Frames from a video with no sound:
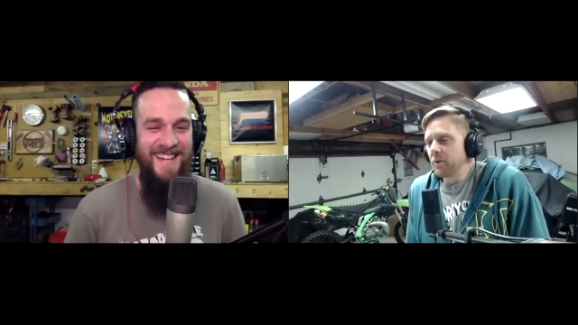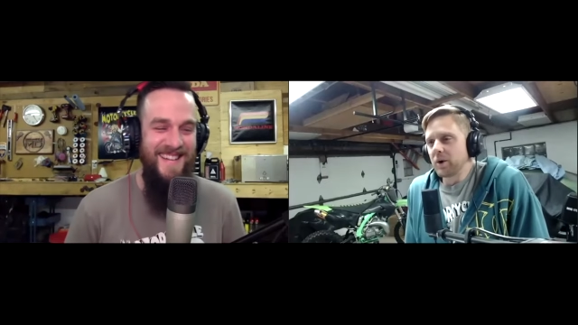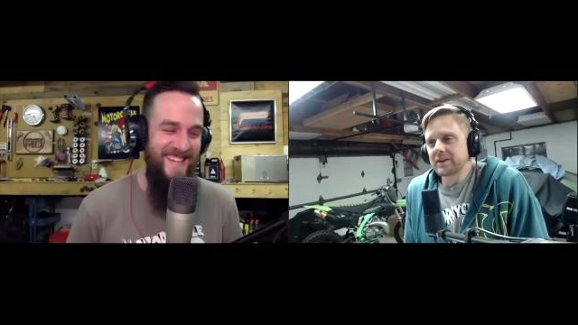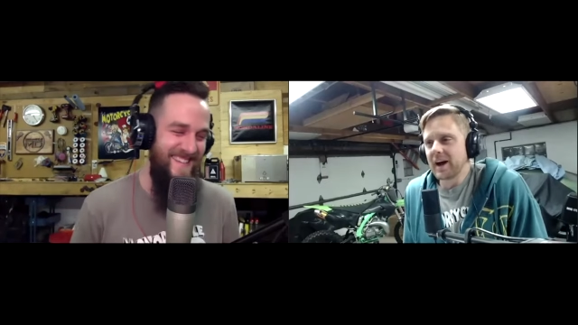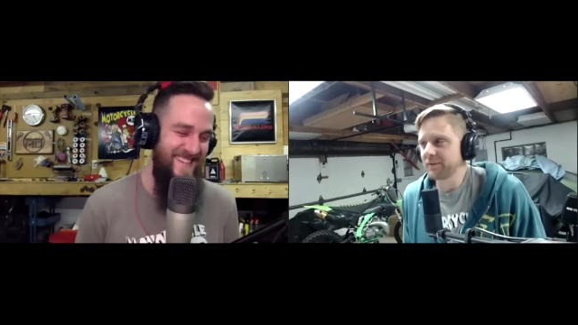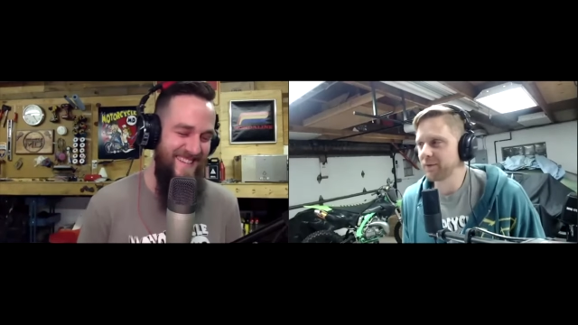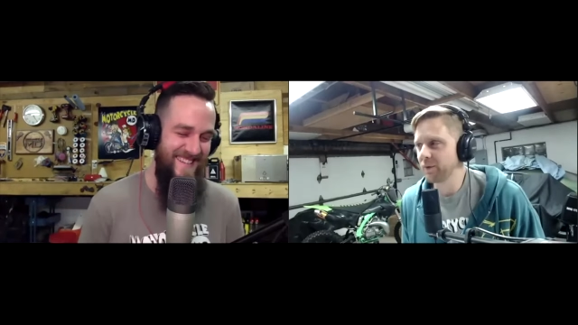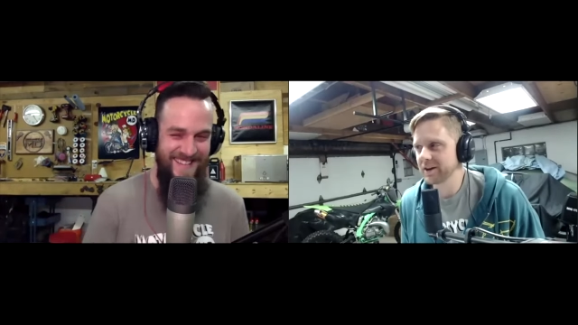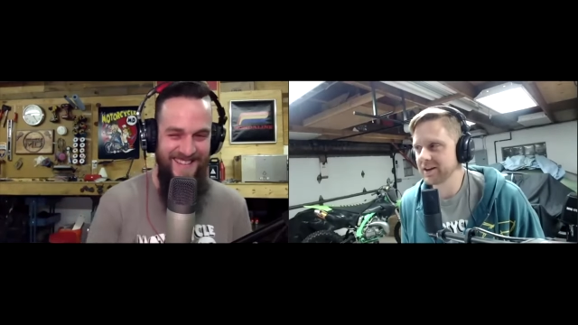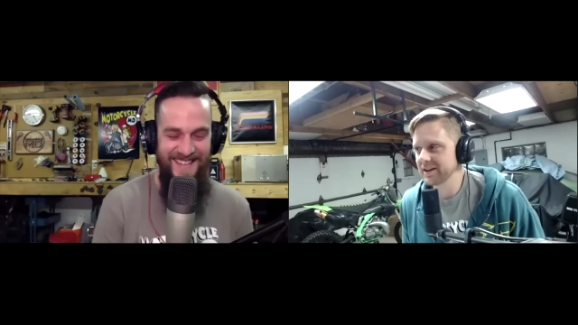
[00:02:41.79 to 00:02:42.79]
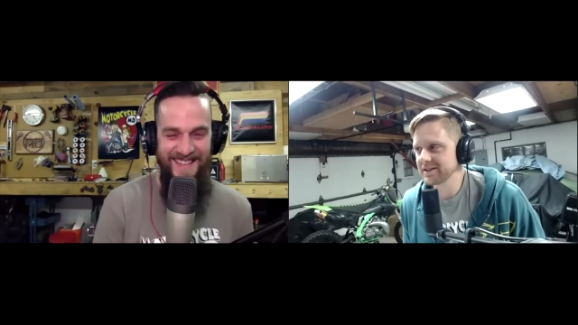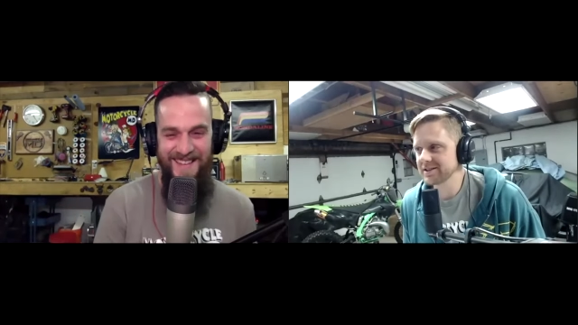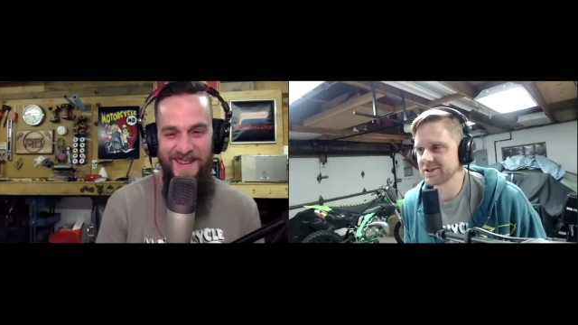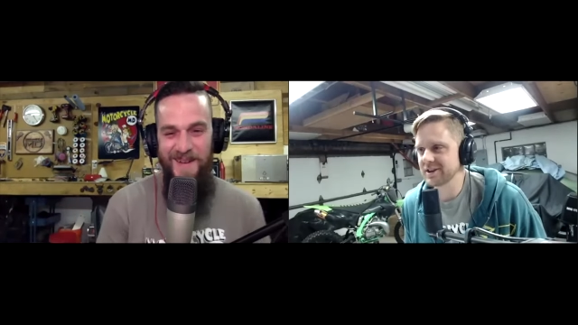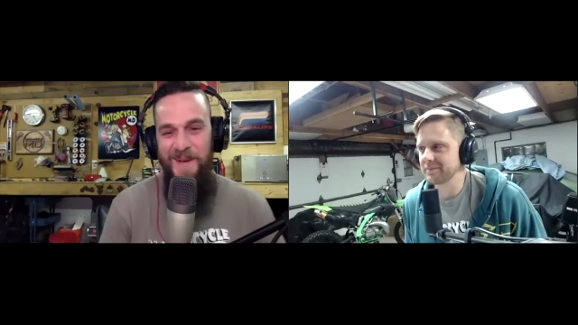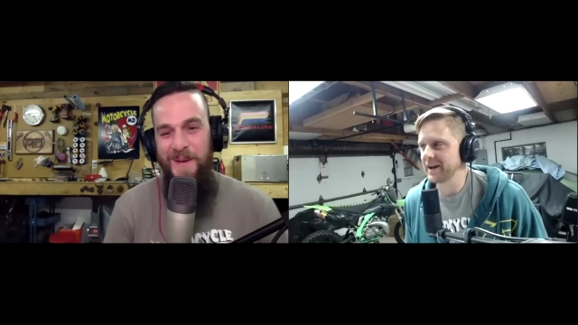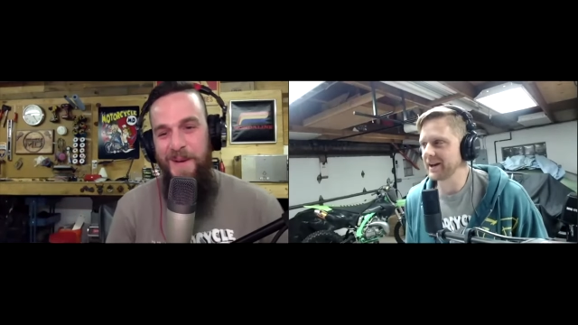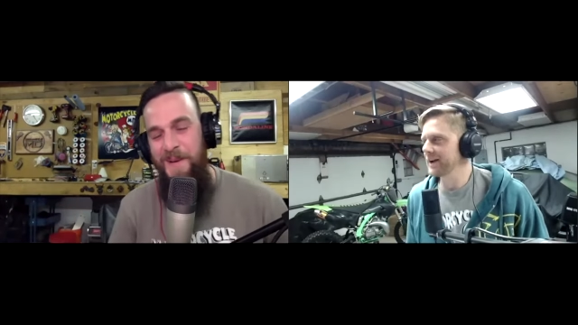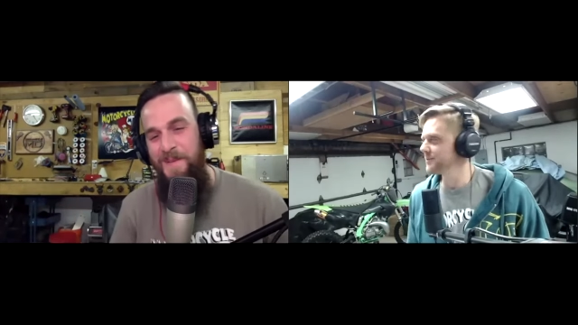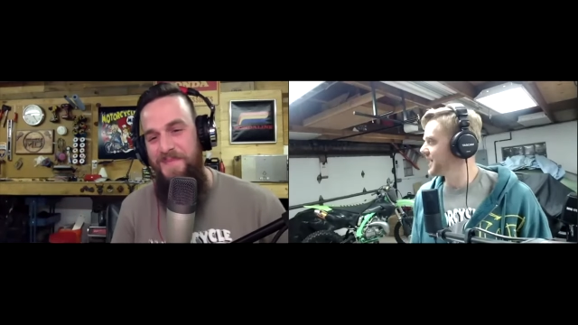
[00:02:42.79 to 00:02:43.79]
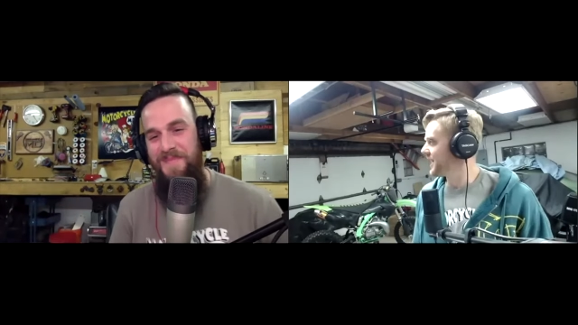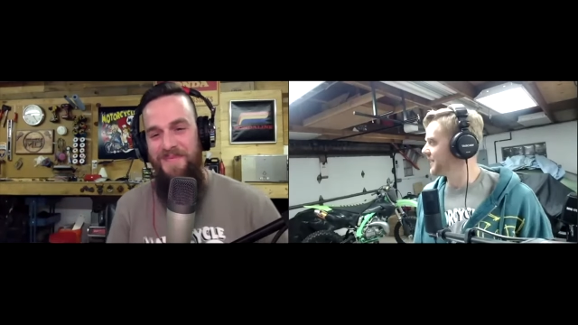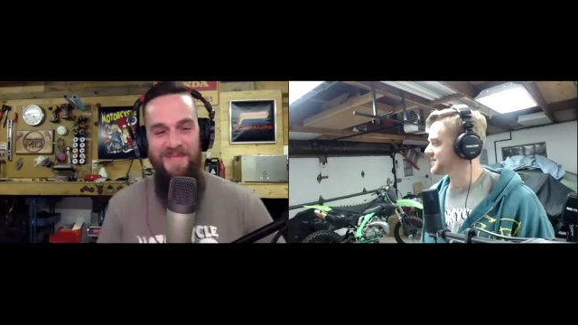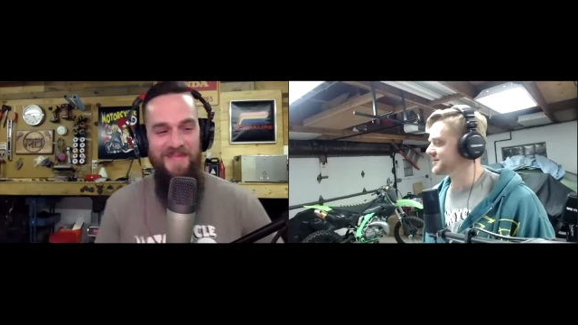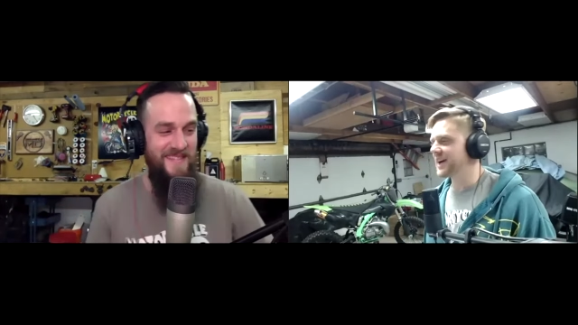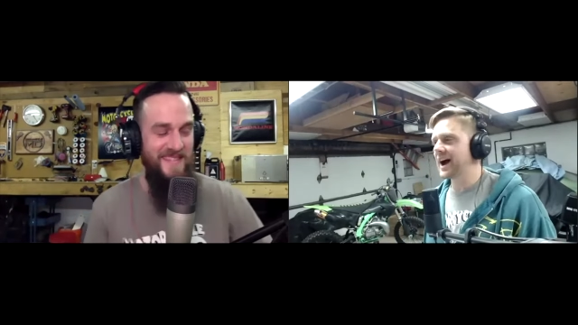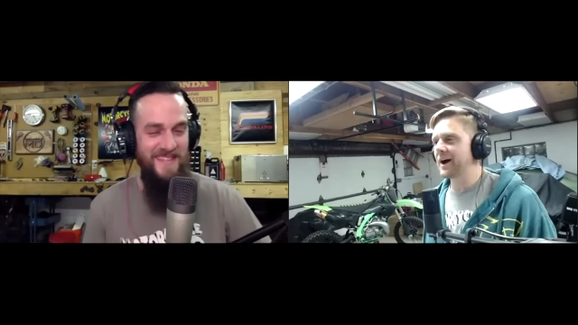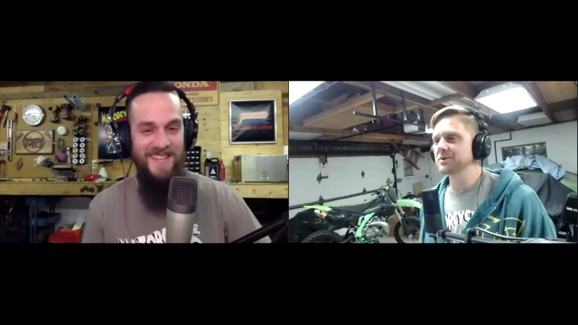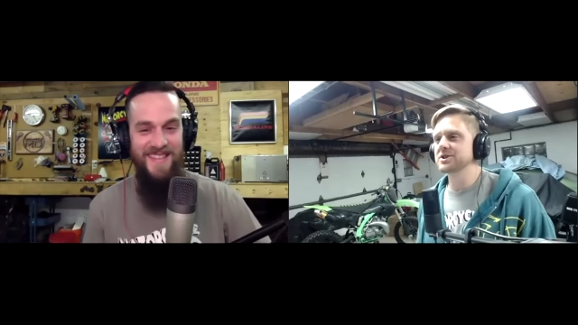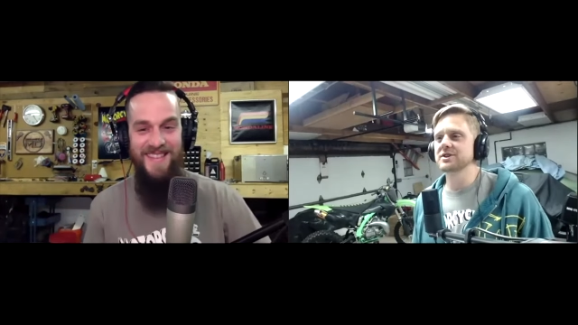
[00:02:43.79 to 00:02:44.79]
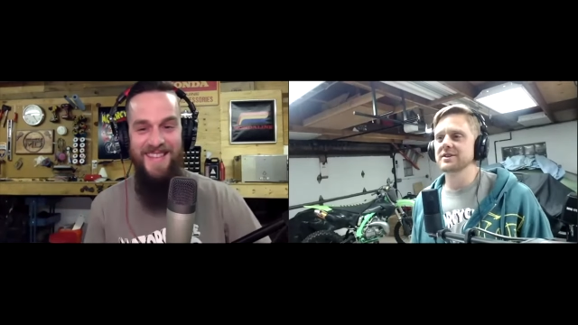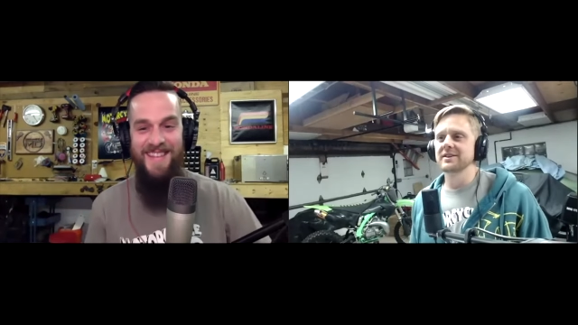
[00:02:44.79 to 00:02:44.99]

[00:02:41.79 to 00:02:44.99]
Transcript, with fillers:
Speaker 1: without four kids, shit, man, I'd be on the couch